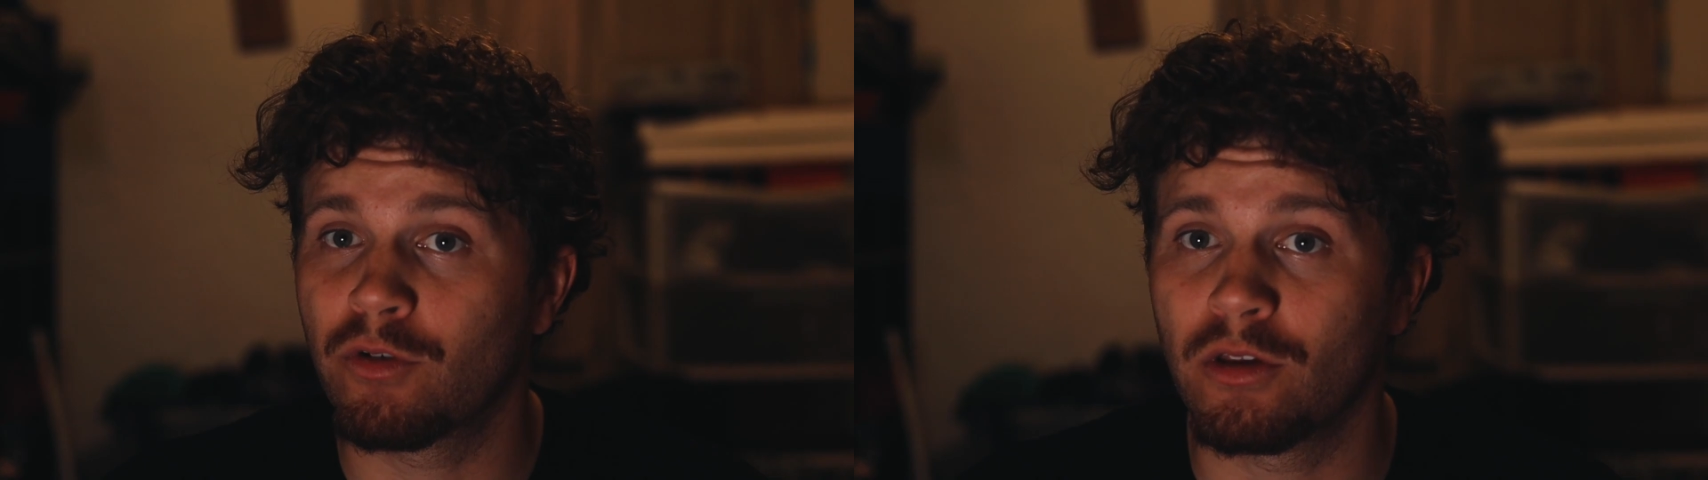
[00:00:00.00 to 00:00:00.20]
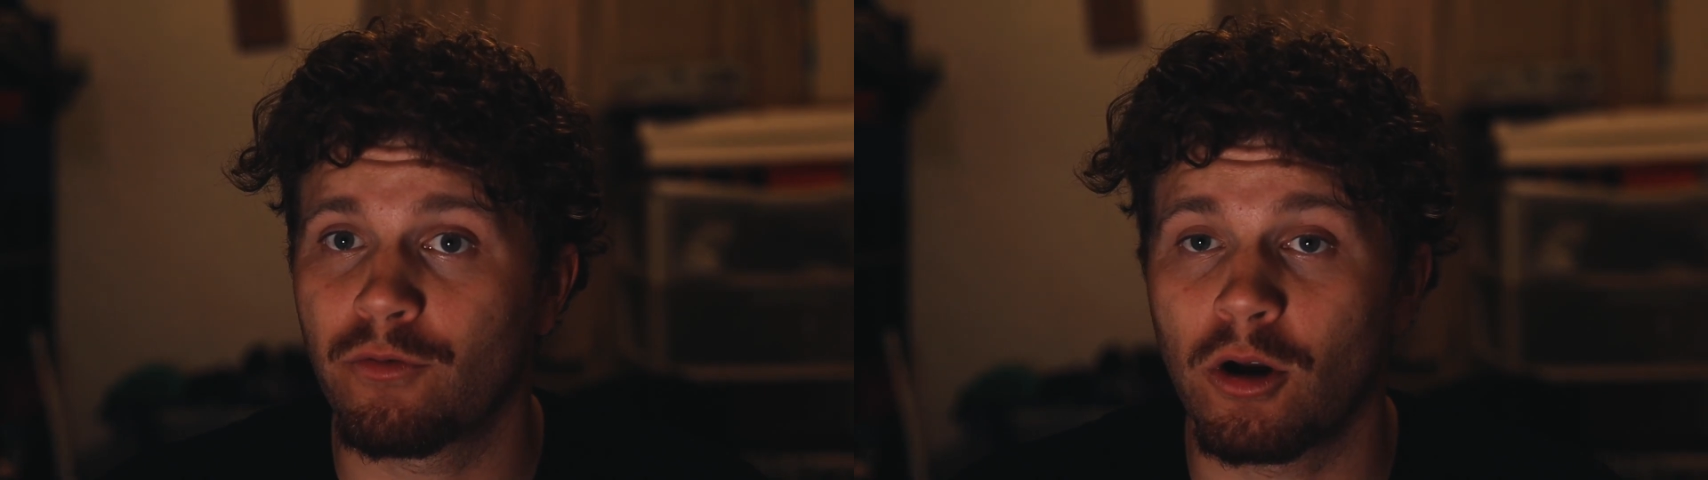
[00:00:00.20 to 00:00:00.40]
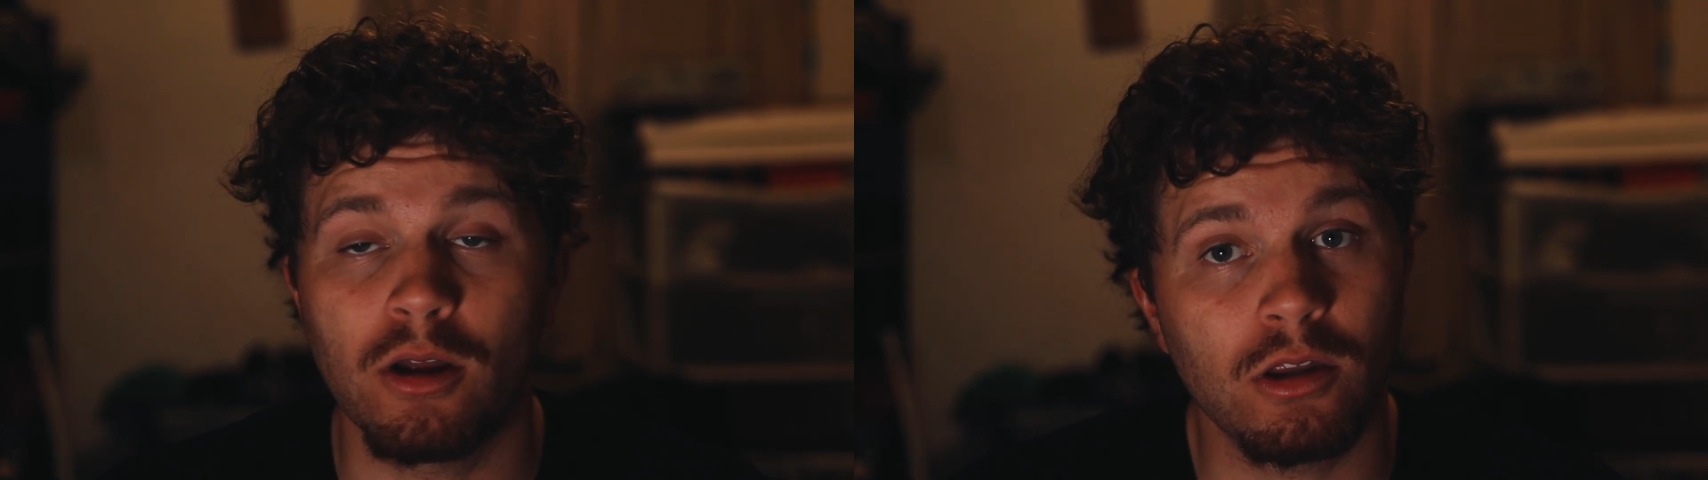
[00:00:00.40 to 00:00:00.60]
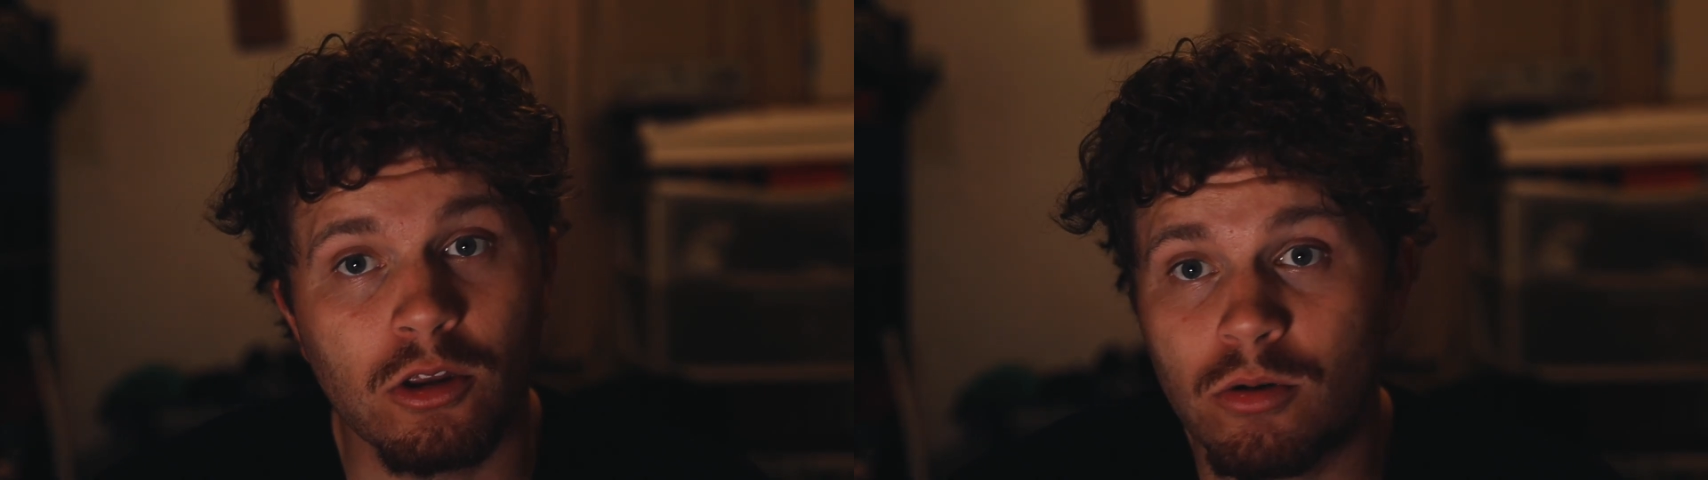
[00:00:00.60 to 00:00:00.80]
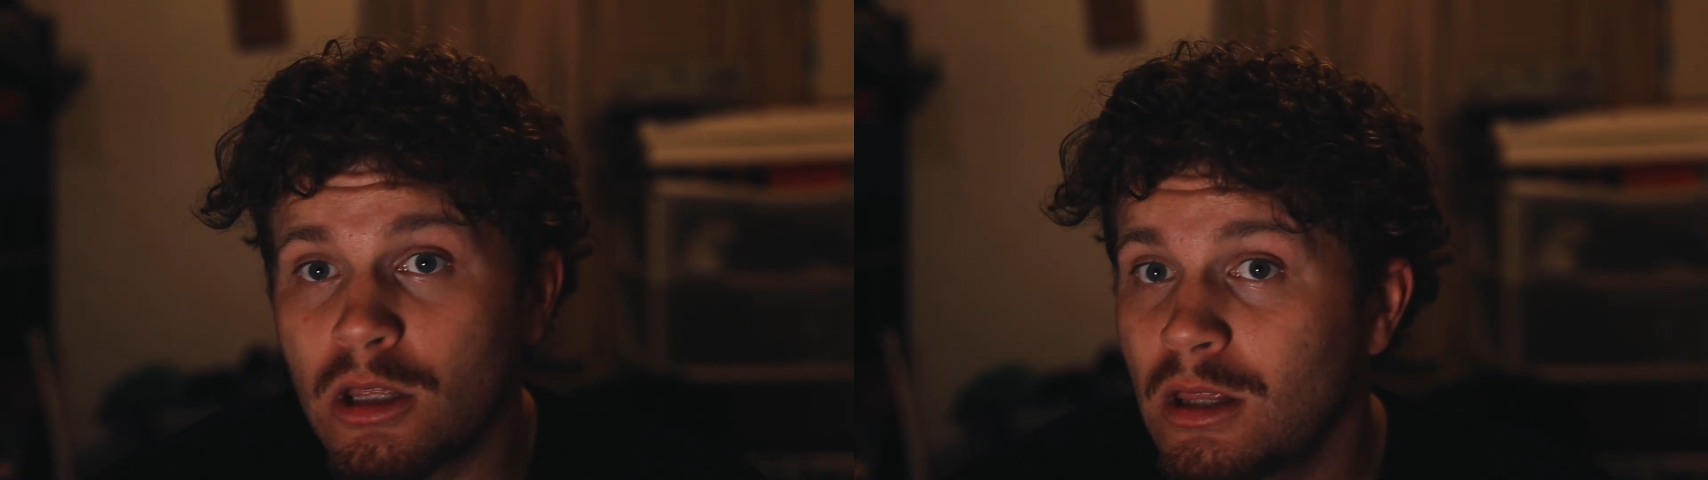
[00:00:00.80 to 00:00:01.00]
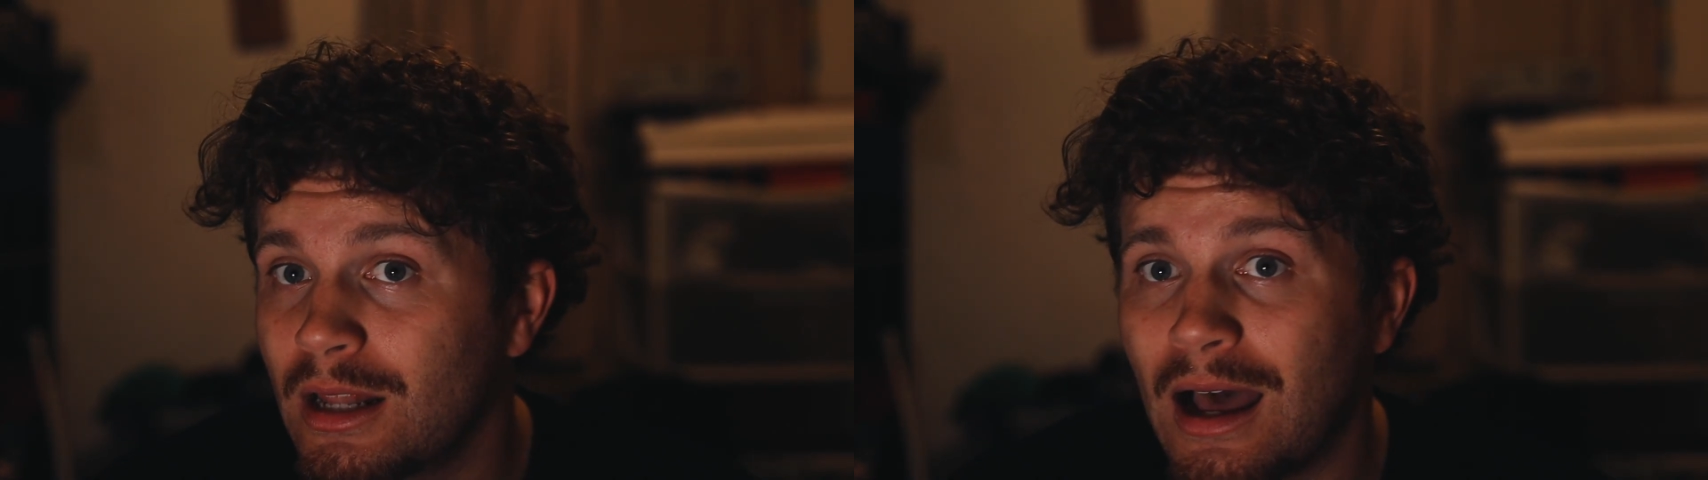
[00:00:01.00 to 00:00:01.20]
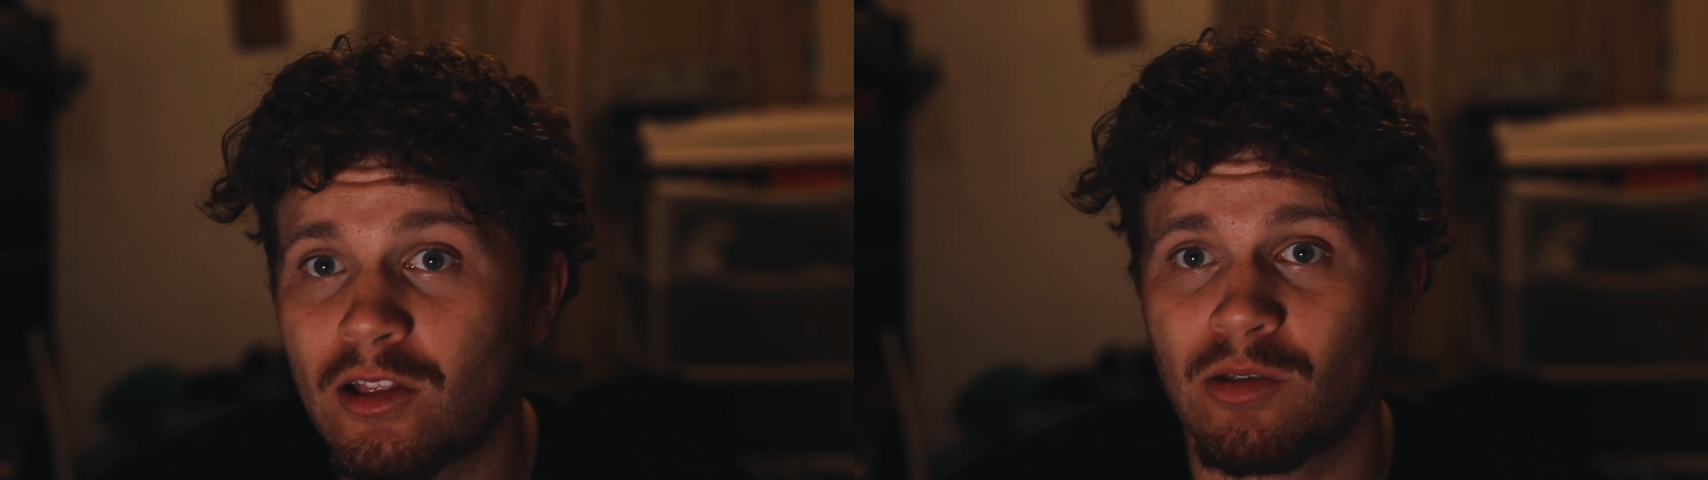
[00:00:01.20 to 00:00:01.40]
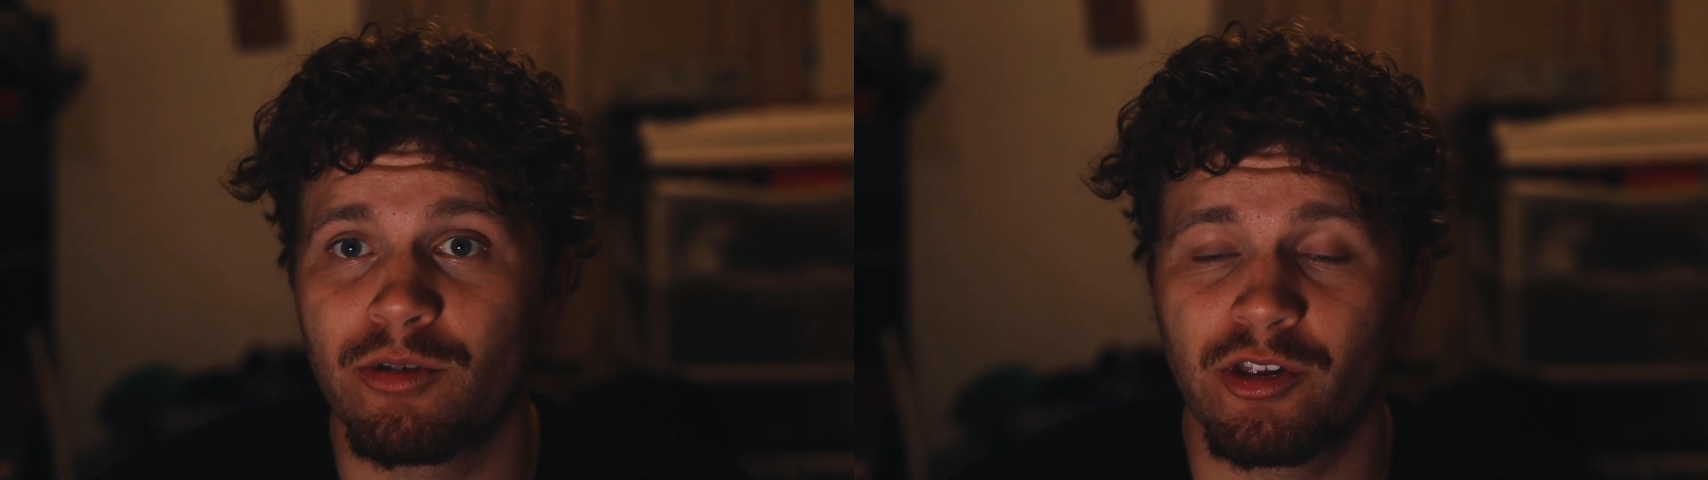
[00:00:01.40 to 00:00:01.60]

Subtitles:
from the front, you can get out some